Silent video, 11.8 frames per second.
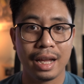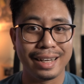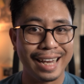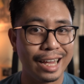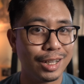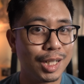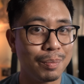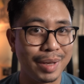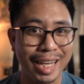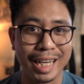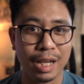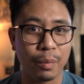Now you're
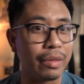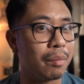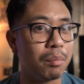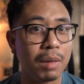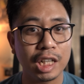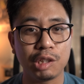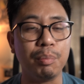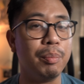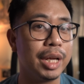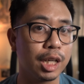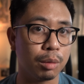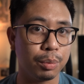competing with a much bigger